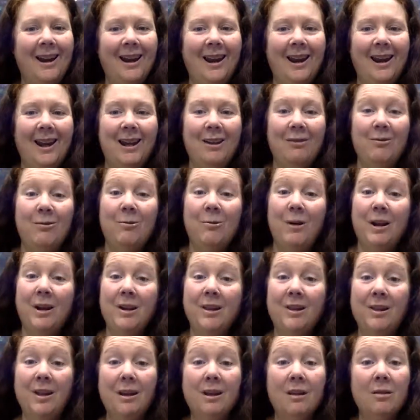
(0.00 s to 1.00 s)
and give a way to
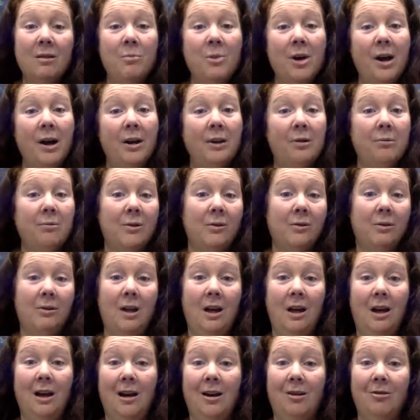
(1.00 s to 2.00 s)
think about it with
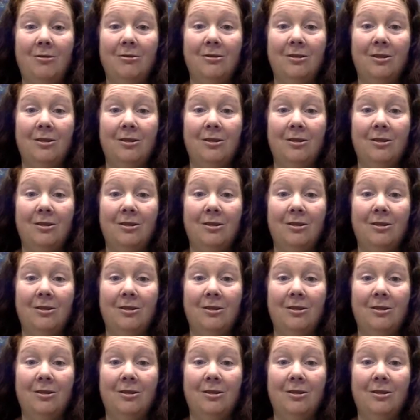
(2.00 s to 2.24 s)
love.